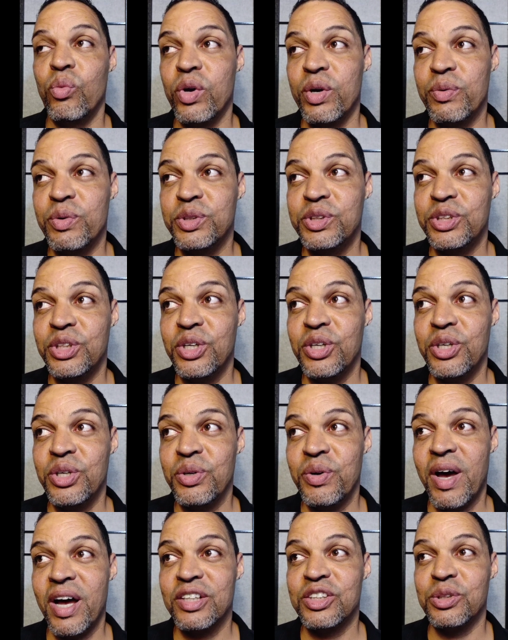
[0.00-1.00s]
We will show
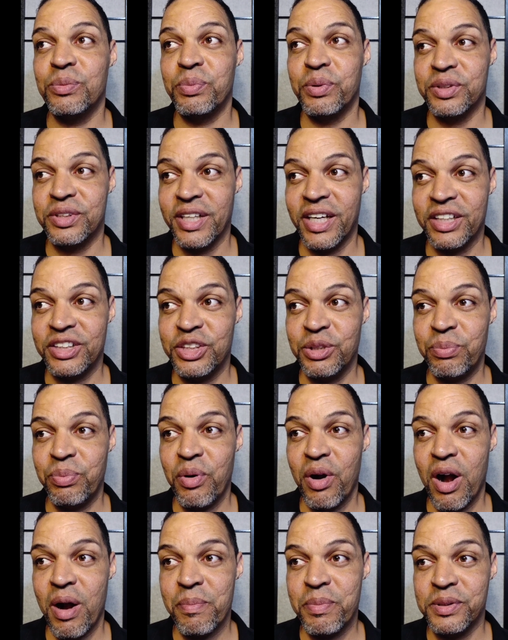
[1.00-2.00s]
you how to protect your
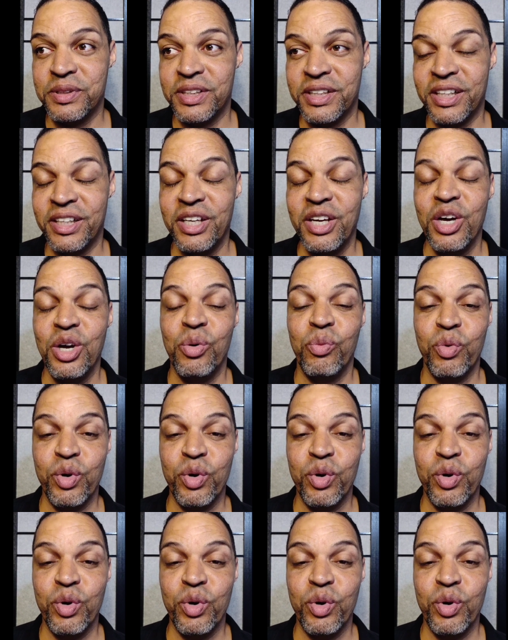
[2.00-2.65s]
property.